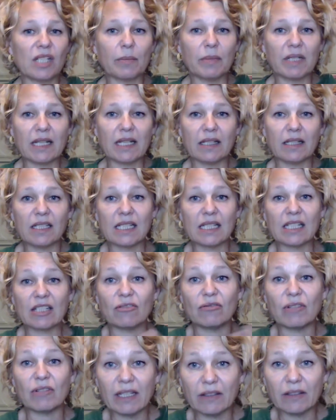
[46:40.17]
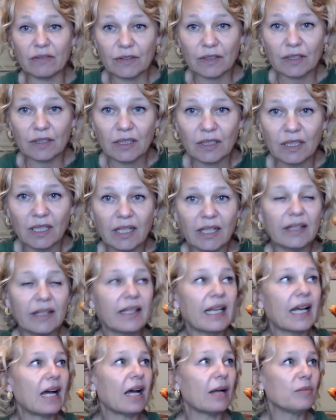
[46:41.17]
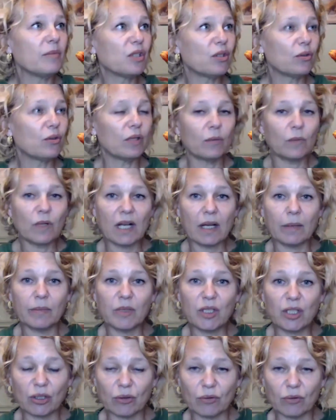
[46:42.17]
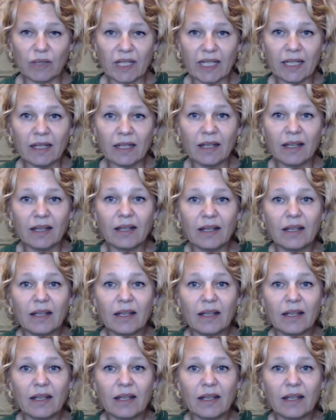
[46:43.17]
Somebody else is grateful that I'm doing what I'm doing.